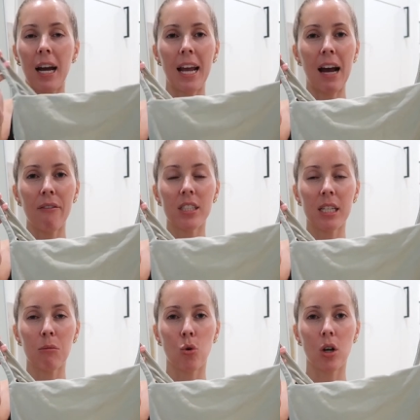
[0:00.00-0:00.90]
I have this
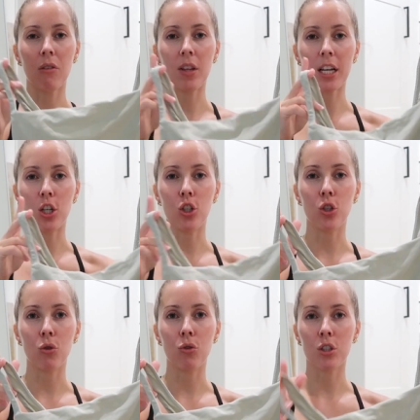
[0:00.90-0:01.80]
in more of like a
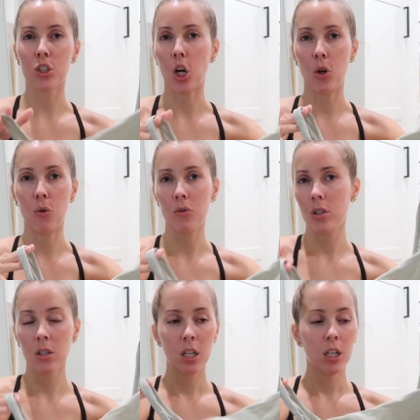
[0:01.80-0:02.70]
nude
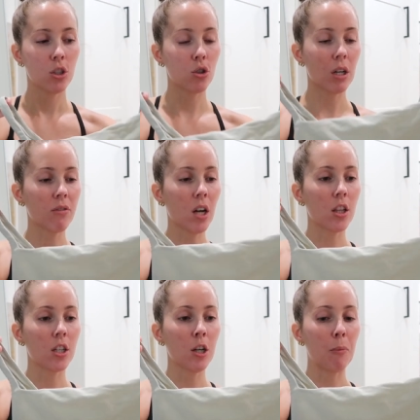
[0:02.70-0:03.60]
tone sort of
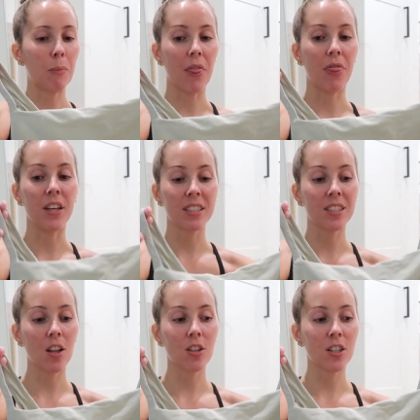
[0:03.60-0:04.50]
color, but this
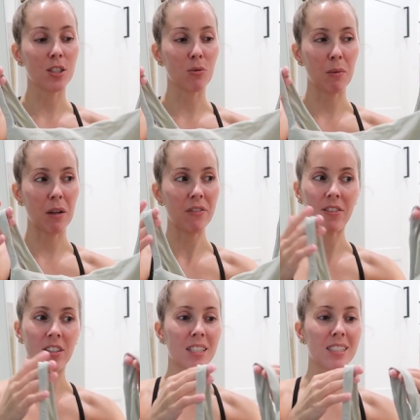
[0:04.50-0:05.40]
color is one of my
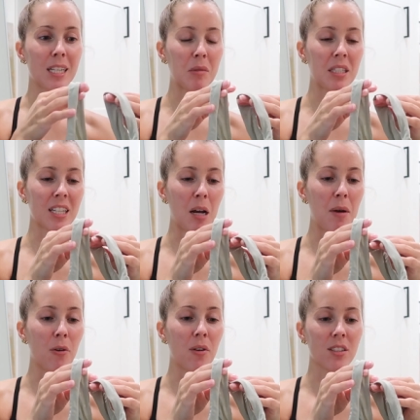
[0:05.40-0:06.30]
favorites that Skims has come
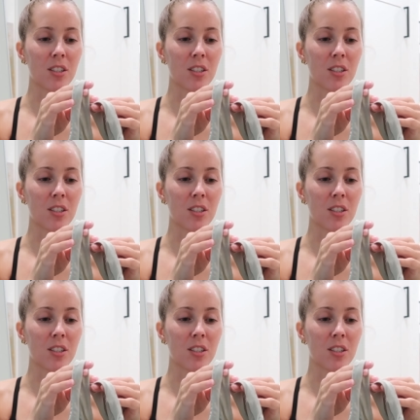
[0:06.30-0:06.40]
out with.